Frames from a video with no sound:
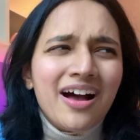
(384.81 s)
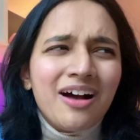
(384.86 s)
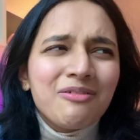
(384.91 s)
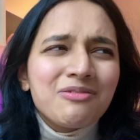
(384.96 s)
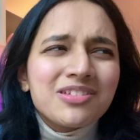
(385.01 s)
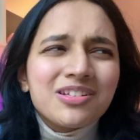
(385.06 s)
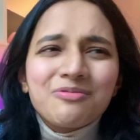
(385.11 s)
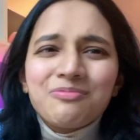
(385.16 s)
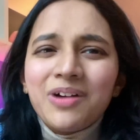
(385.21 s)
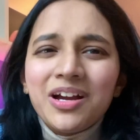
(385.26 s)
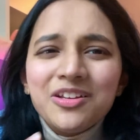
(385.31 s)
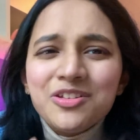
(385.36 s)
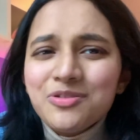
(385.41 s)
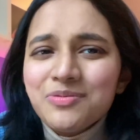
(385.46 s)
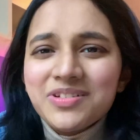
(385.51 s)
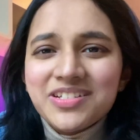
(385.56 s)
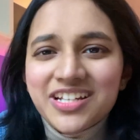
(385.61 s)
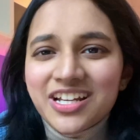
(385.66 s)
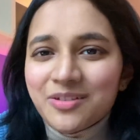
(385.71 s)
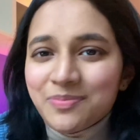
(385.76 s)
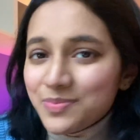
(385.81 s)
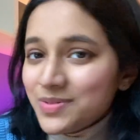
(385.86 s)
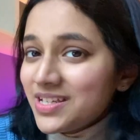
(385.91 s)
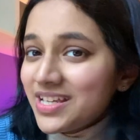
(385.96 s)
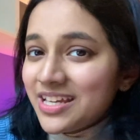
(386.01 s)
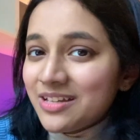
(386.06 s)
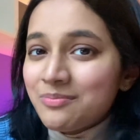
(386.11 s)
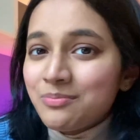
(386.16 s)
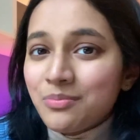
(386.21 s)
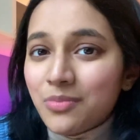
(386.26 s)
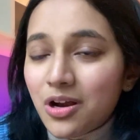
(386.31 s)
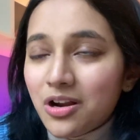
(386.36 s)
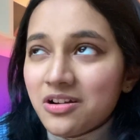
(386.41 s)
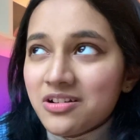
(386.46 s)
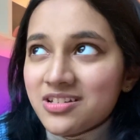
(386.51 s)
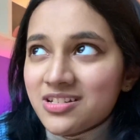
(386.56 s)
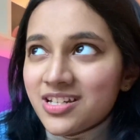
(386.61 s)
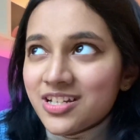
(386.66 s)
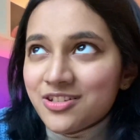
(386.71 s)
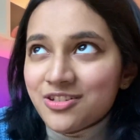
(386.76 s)
I was like, why'd you reject me in
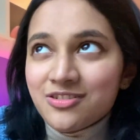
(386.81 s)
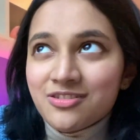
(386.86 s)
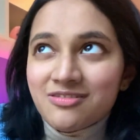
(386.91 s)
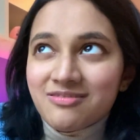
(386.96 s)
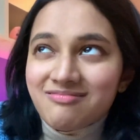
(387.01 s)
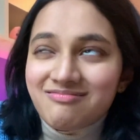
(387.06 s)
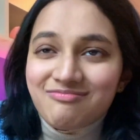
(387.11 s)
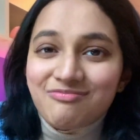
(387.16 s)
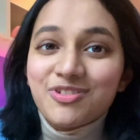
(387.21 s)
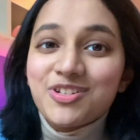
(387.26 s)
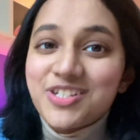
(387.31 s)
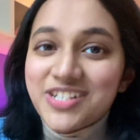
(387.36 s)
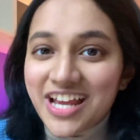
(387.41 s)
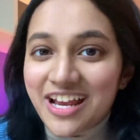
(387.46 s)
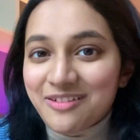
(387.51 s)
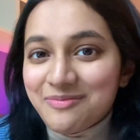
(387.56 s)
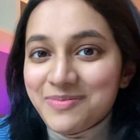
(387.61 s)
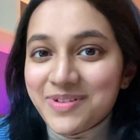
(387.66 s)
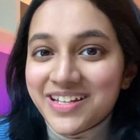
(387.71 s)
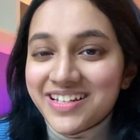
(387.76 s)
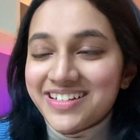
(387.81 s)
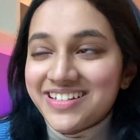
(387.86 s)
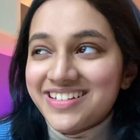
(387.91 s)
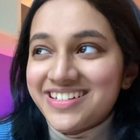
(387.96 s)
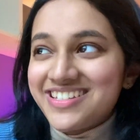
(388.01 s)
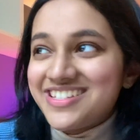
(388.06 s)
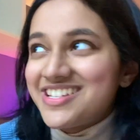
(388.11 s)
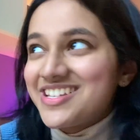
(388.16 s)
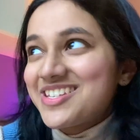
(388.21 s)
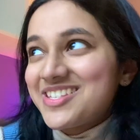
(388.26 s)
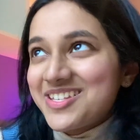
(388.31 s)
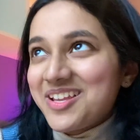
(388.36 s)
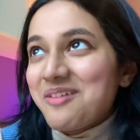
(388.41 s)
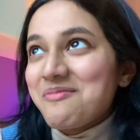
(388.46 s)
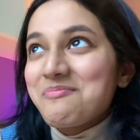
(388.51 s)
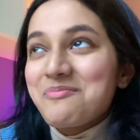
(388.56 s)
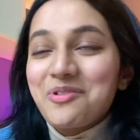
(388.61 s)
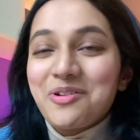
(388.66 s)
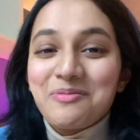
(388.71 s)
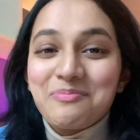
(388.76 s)
March? Like, just reject me in
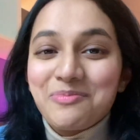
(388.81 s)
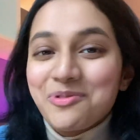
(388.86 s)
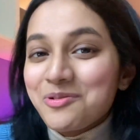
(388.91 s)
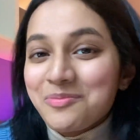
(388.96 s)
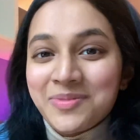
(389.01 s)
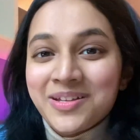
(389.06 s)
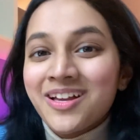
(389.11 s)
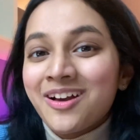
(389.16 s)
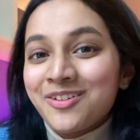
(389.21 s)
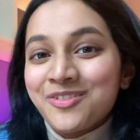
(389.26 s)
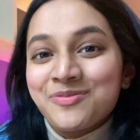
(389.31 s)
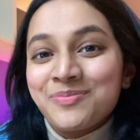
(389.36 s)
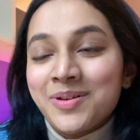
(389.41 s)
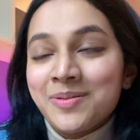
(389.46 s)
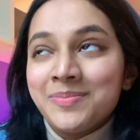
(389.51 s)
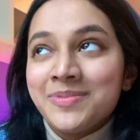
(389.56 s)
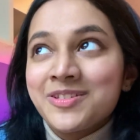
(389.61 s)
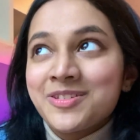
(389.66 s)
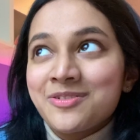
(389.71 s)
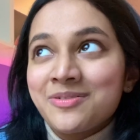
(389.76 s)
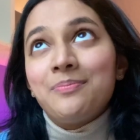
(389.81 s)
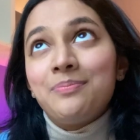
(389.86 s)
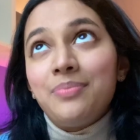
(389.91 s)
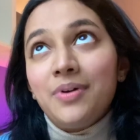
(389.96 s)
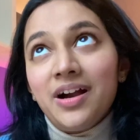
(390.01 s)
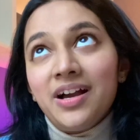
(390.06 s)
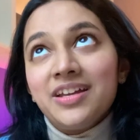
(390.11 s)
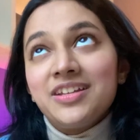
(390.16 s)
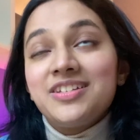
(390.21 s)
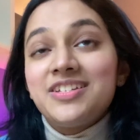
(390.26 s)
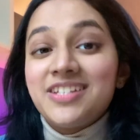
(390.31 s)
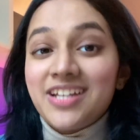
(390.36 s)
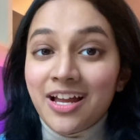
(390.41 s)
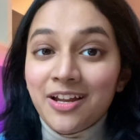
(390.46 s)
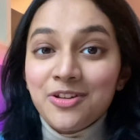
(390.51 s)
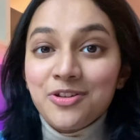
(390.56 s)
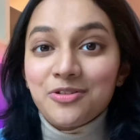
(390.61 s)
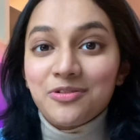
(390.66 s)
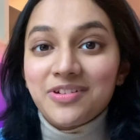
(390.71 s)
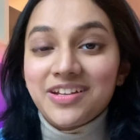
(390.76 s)
December and put me out of my misery. By
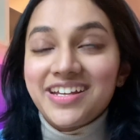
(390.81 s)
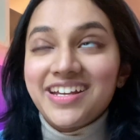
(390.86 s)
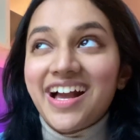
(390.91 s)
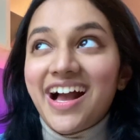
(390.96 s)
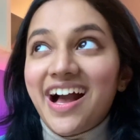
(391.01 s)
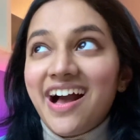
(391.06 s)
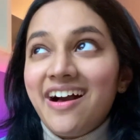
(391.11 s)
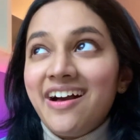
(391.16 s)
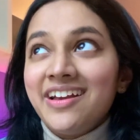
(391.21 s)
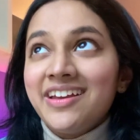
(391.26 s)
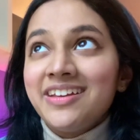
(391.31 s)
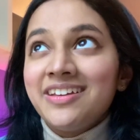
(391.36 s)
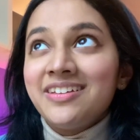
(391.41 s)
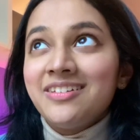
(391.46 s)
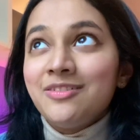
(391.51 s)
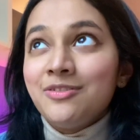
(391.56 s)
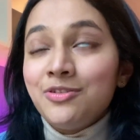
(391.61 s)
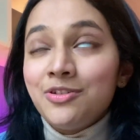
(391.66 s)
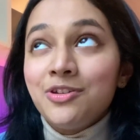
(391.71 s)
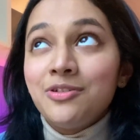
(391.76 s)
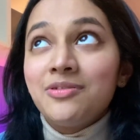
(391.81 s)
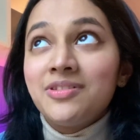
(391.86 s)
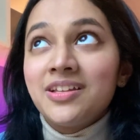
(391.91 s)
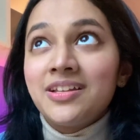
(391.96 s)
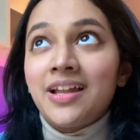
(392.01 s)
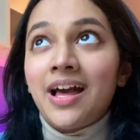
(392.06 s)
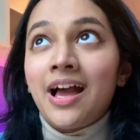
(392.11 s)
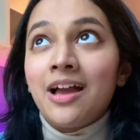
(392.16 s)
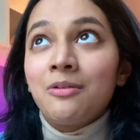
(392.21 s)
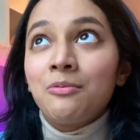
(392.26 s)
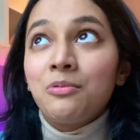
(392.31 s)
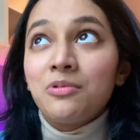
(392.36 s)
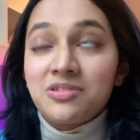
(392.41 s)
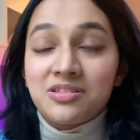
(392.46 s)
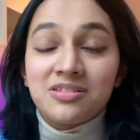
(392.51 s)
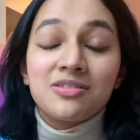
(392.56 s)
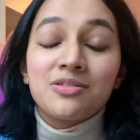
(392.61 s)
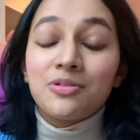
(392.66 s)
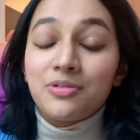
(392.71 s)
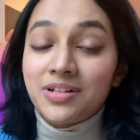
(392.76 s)
January, I knew that I
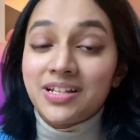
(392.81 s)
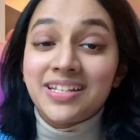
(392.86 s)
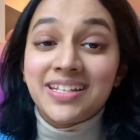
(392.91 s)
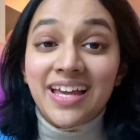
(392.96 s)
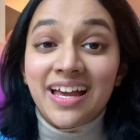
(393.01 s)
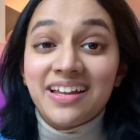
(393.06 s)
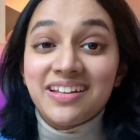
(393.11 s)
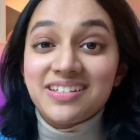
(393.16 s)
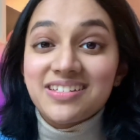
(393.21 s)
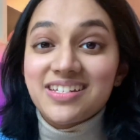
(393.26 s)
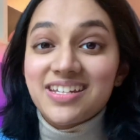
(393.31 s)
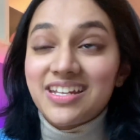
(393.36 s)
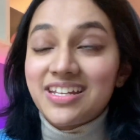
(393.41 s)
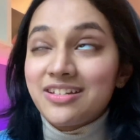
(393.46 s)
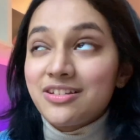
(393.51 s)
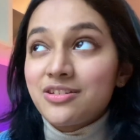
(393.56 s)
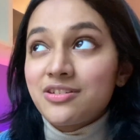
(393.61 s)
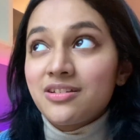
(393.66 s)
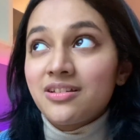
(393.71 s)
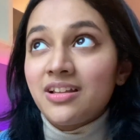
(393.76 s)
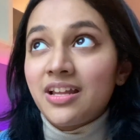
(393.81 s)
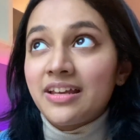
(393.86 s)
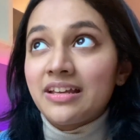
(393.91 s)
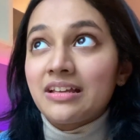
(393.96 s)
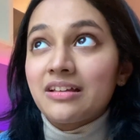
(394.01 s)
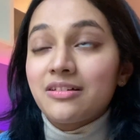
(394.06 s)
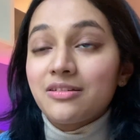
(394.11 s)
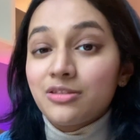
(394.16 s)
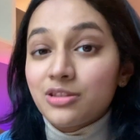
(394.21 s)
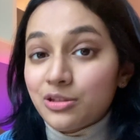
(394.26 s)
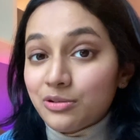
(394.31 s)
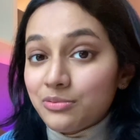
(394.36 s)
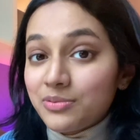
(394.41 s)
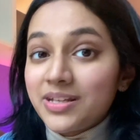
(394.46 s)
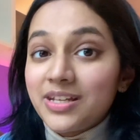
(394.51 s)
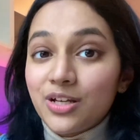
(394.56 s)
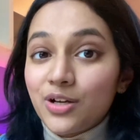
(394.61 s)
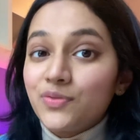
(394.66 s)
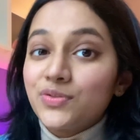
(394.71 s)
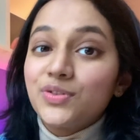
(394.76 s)
wasn't gonna get into like
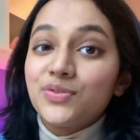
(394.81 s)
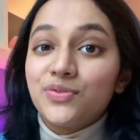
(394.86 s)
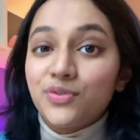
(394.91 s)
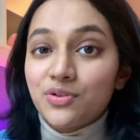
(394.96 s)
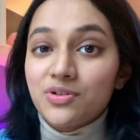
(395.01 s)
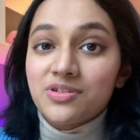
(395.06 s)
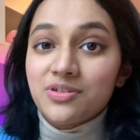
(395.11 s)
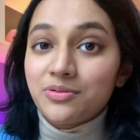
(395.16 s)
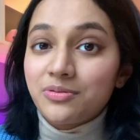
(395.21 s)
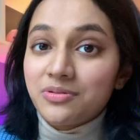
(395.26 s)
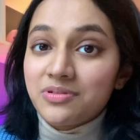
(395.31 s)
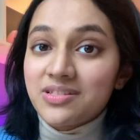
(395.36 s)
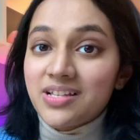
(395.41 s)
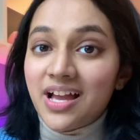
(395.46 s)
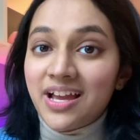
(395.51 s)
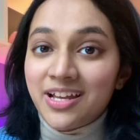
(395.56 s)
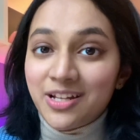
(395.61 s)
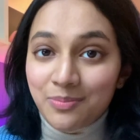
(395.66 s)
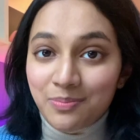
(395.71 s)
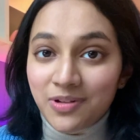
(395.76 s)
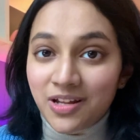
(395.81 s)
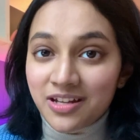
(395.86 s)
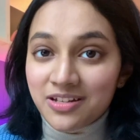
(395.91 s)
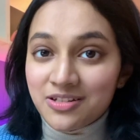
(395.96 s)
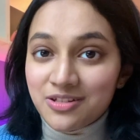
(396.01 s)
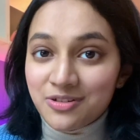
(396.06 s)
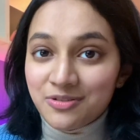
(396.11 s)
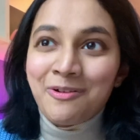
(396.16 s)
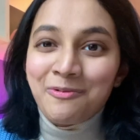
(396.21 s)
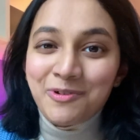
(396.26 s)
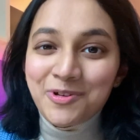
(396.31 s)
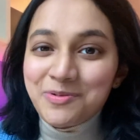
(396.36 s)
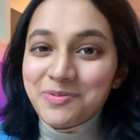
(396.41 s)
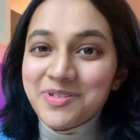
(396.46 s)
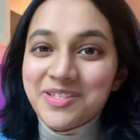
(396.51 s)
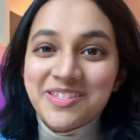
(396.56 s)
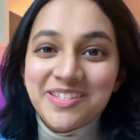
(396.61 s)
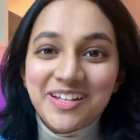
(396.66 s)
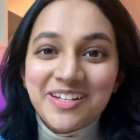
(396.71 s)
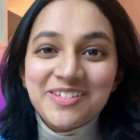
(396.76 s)
3 of the 4 schools I had applied to, which
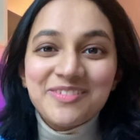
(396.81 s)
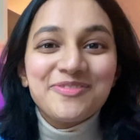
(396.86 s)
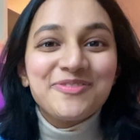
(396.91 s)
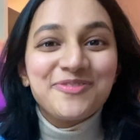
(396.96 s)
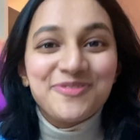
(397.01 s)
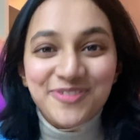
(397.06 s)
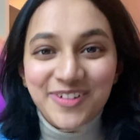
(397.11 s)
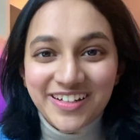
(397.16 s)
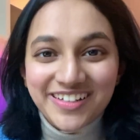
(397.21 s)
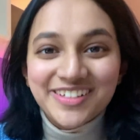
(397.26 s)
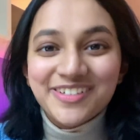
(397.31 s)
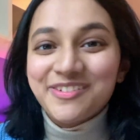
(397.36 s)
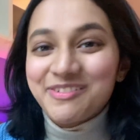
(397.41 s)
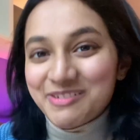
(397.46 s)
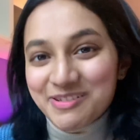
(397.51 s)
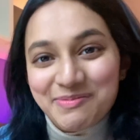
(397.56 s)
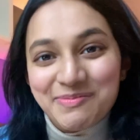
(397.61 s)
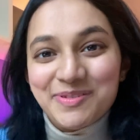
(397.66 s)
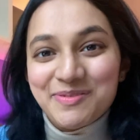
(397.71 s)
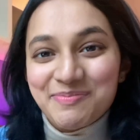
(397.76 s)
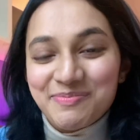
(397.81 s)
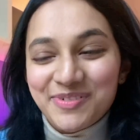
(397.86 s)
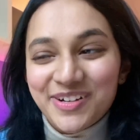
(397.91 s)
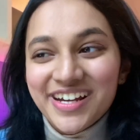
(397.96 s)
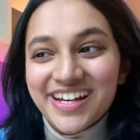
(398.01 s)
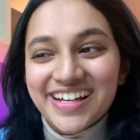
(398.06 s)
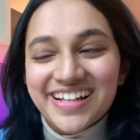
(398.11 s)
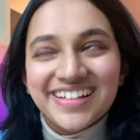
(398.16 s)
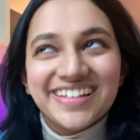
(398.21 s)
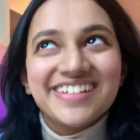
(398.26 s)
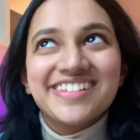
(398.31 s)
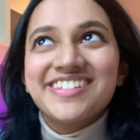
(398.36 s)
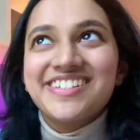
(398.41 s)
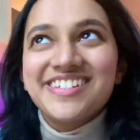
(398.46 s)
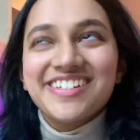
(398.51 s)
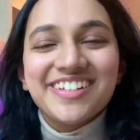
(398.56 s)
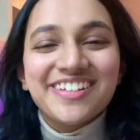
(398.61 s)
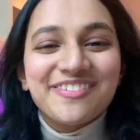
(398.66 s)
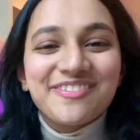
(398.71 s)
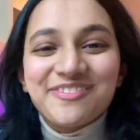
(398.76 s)
was such a fun Christmas break, like such
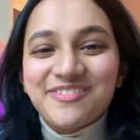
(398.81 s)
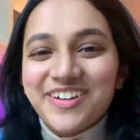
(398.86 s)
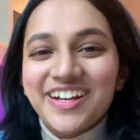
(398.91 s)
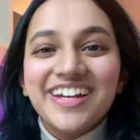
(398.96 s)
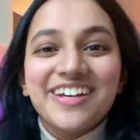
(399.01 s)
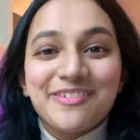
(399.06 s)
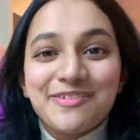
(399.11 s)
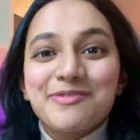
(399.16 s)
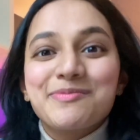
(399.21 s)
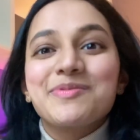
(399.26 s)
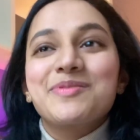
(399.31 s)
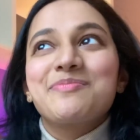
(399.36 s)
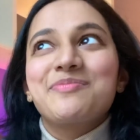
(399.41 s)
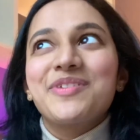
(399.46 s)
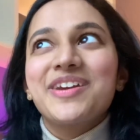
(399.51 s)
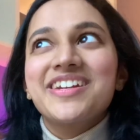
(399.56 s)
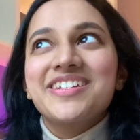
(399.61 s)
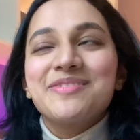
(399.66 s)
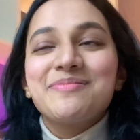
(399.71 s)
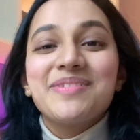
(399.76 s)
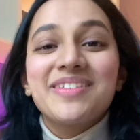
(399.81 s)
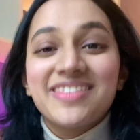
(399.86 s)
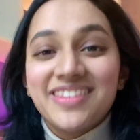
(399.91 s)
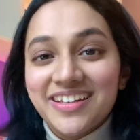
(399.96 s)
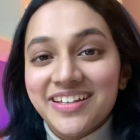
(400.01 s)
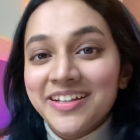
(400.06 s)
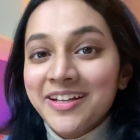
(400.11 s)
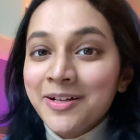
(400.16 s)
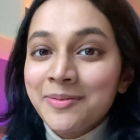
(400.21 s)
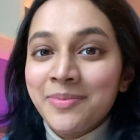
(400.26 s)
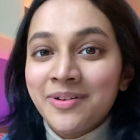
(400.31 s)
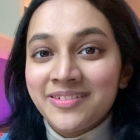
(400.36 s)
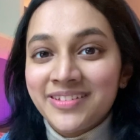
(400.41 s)
a great Christmas break to be thinking about